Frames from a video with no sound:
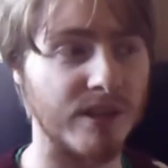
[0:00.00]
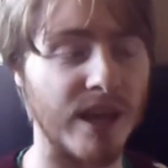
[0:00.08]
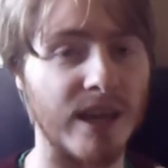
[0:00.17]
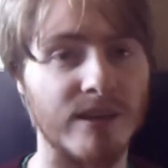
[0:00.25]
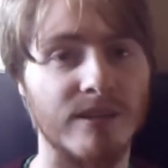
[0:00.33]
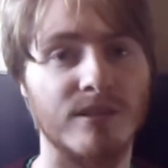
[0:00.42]

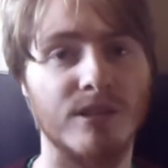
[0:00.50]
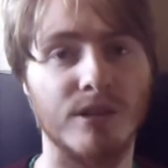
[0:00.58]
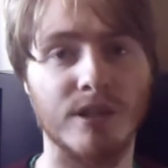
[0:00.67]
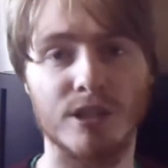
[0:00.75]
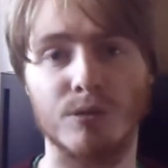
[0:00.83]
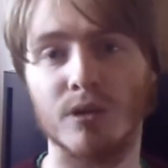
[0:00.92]
then
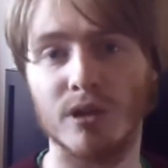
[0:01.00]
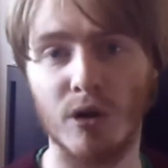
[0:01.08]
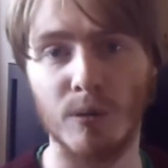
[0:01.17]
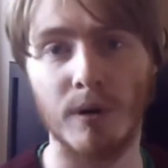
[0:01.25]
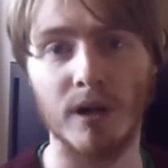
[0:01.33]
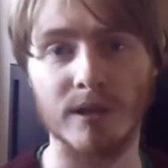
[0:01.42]
turn into a
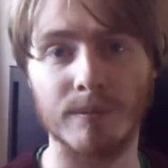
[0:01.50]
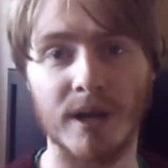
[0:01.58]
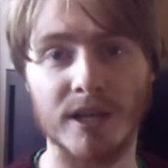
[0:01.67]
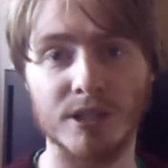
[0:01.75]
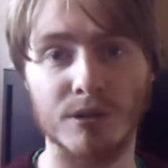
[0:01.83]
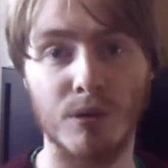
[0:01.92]
low poly mesh,